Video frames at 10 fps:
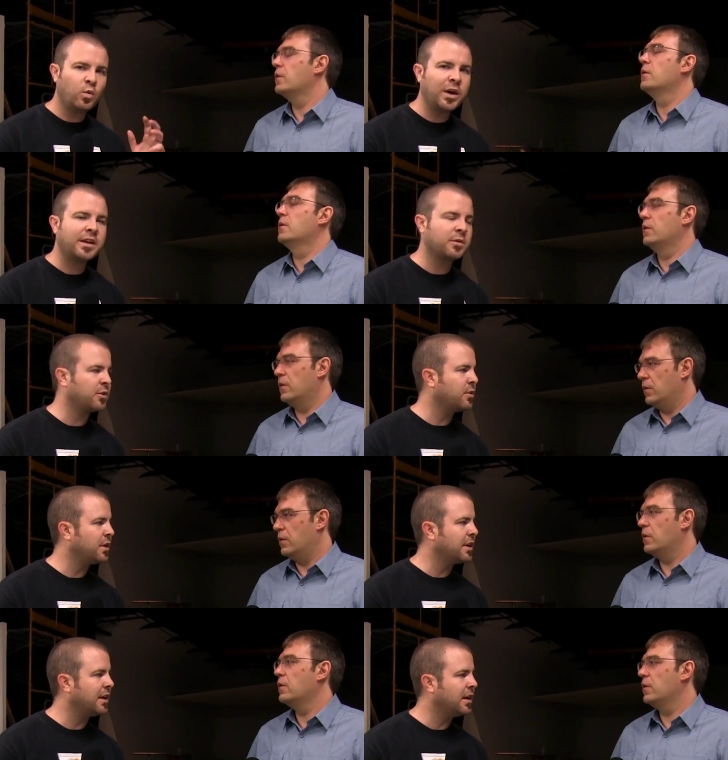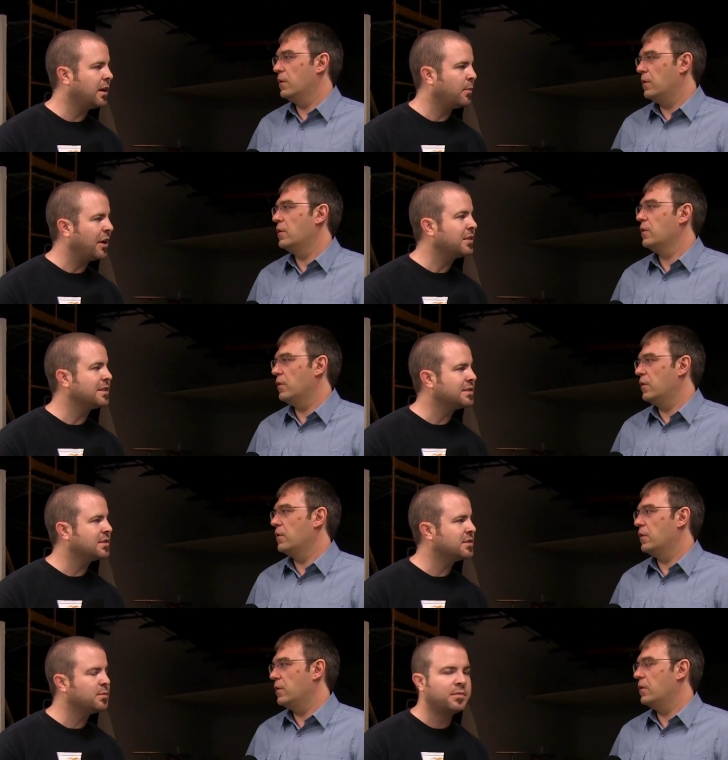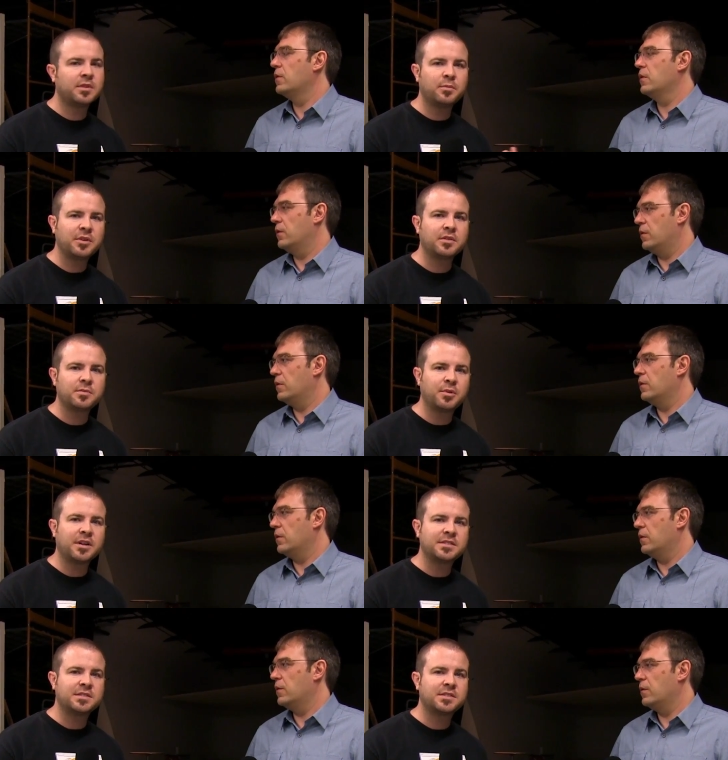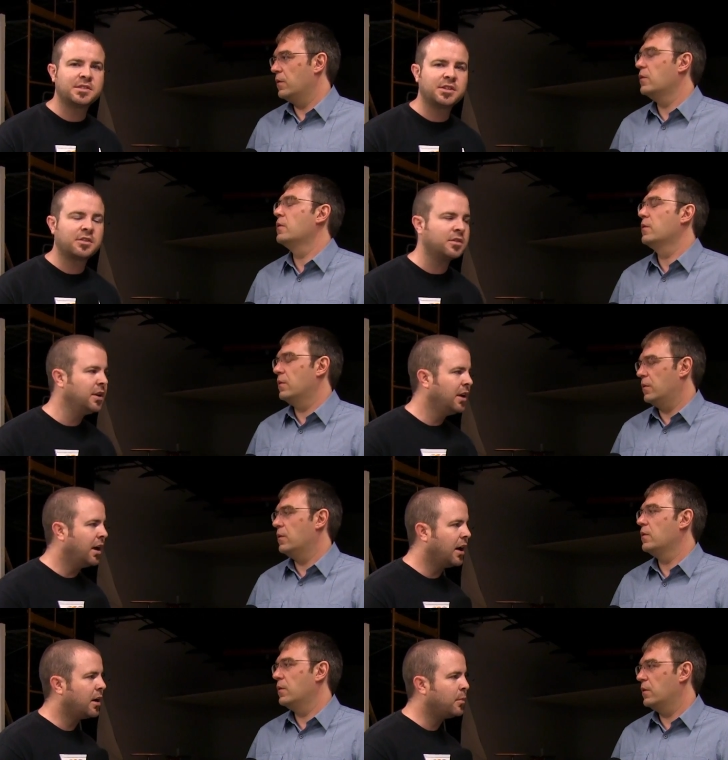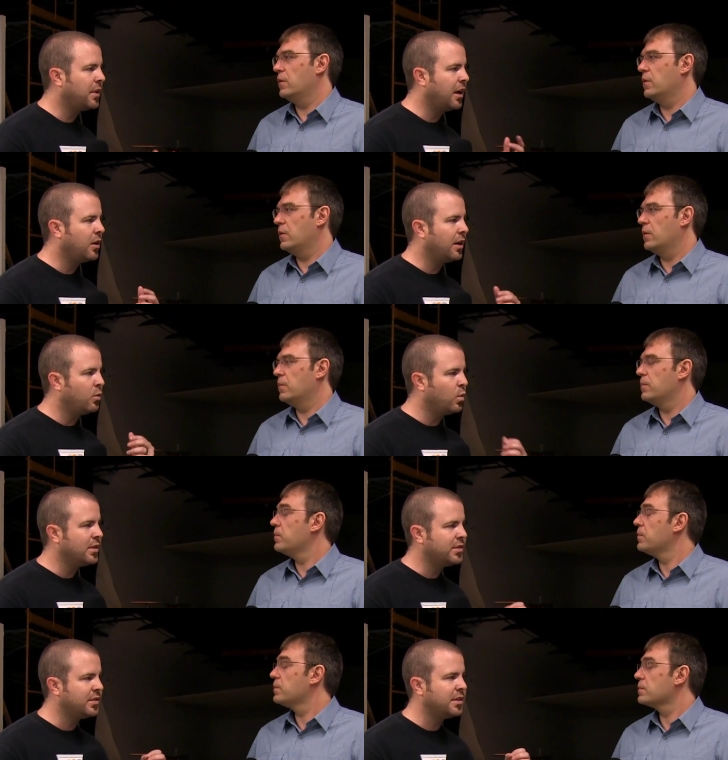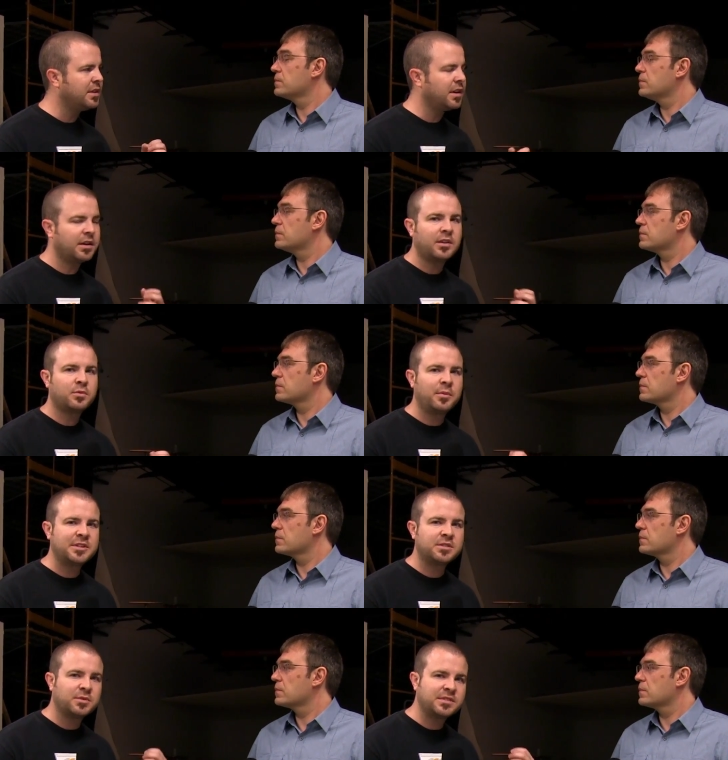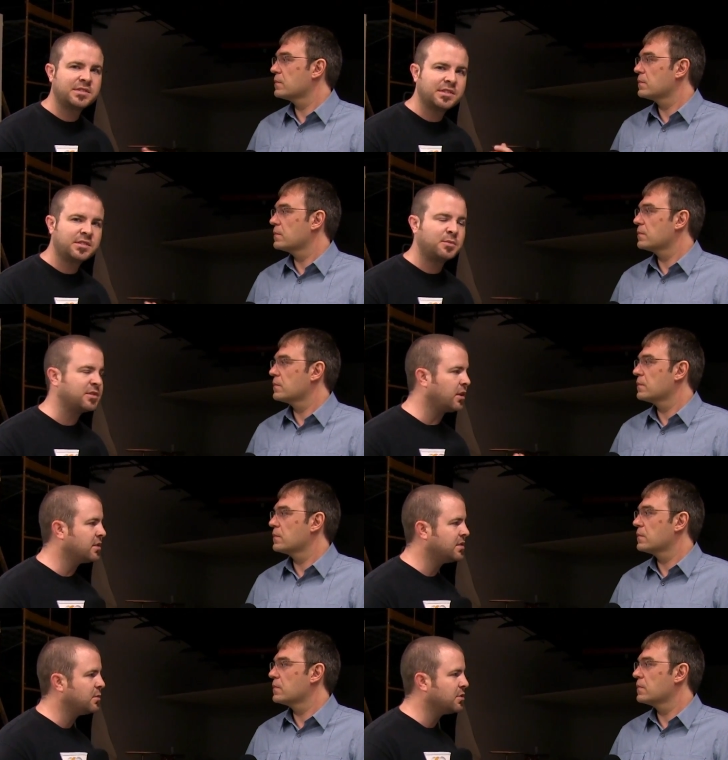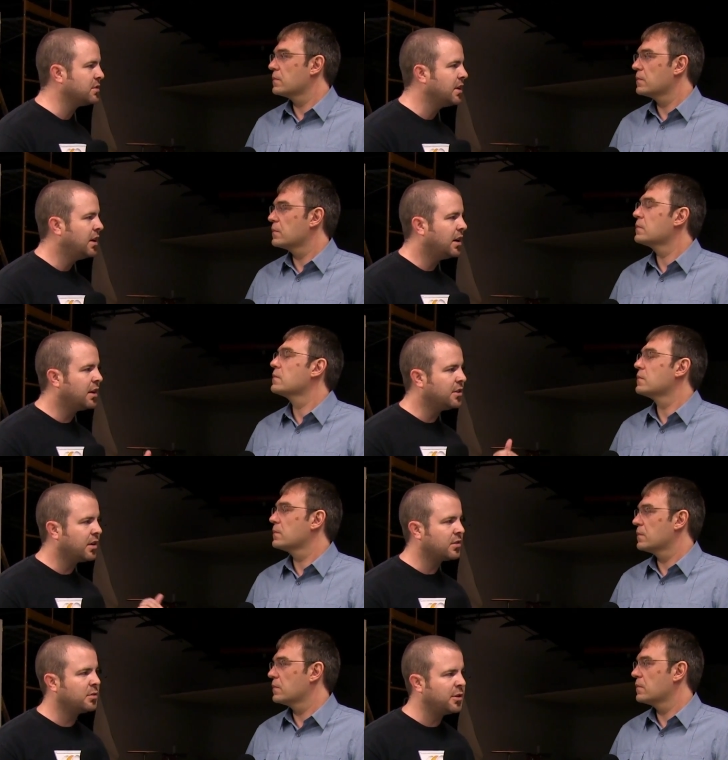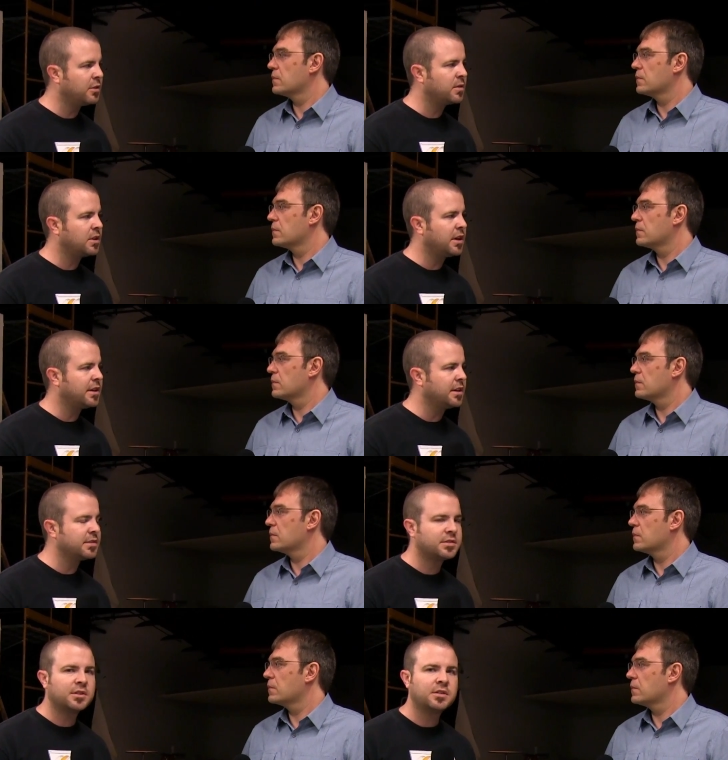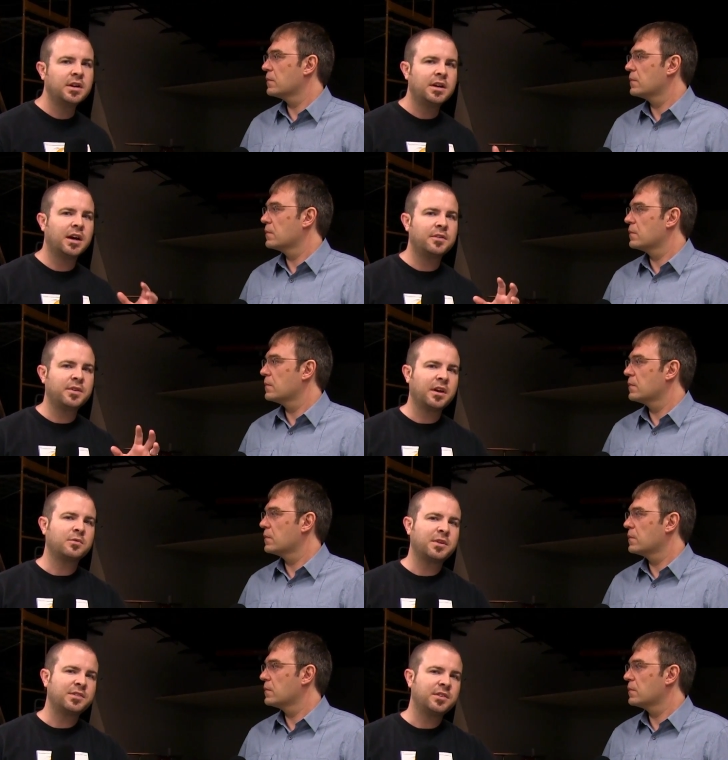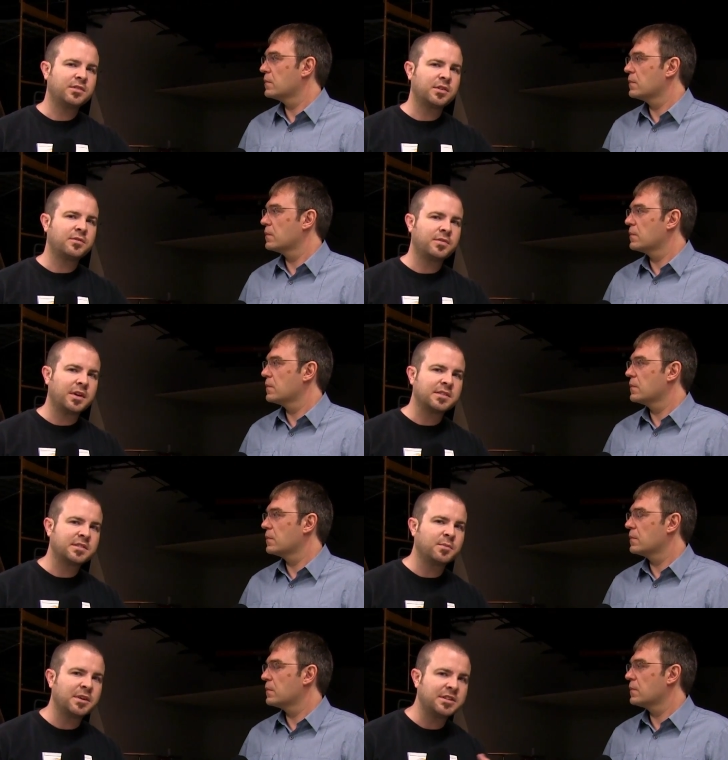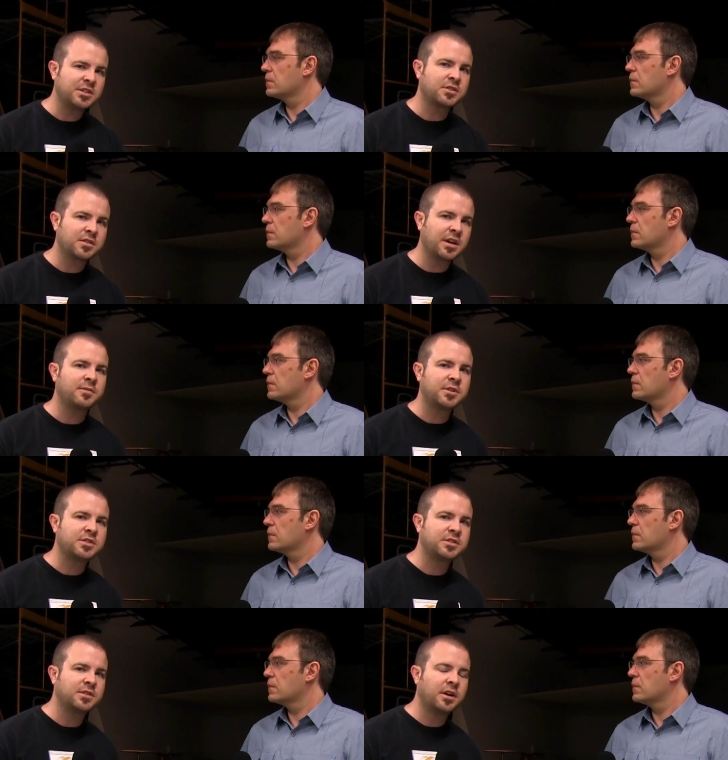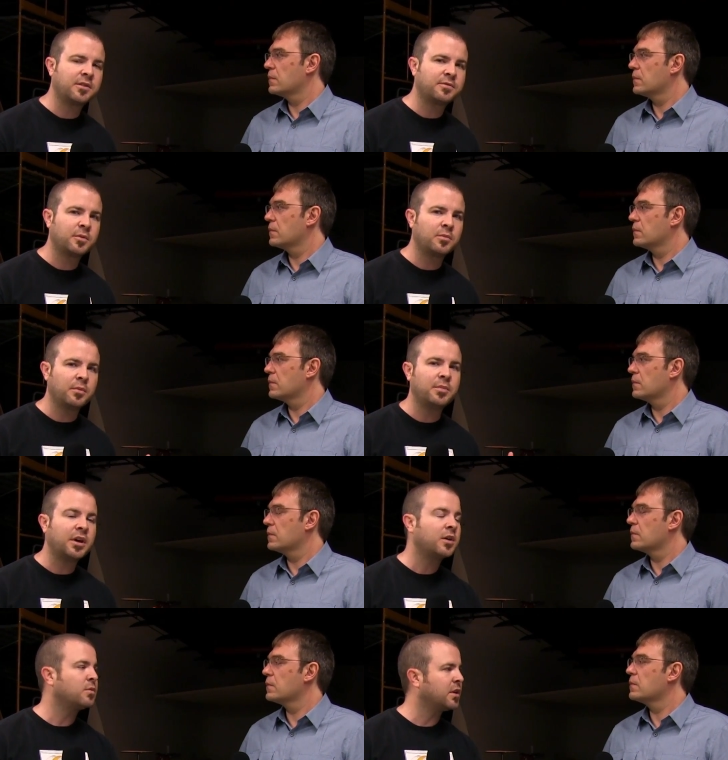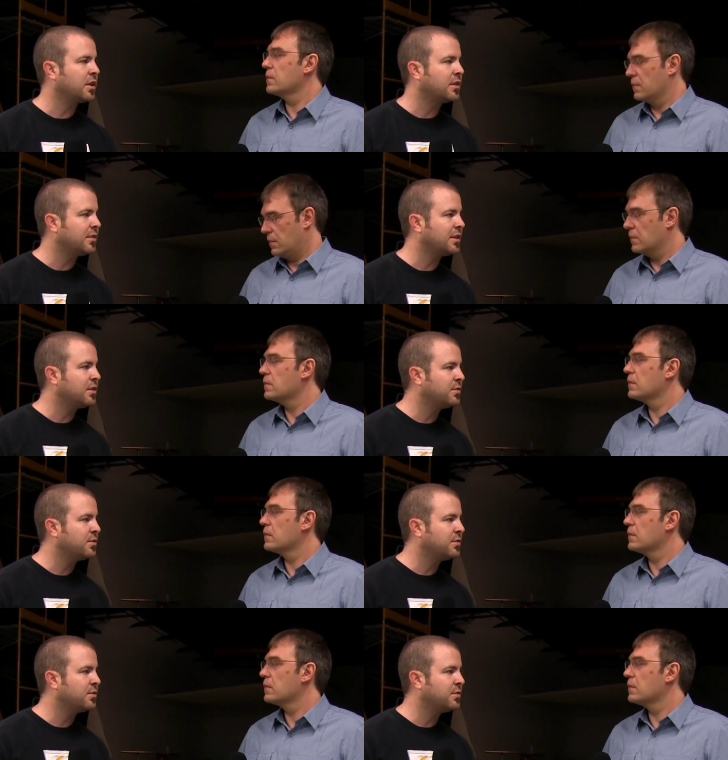Speaker 1: way that we're going uh, about this system, the build process in general. Um, now, once the uh, as we mentioned, once the system is all assembled, uh, you guys are going to be overclocking it. So uh, if you guys want to see sort of uh, some additional coverage from beyond what you're going to see in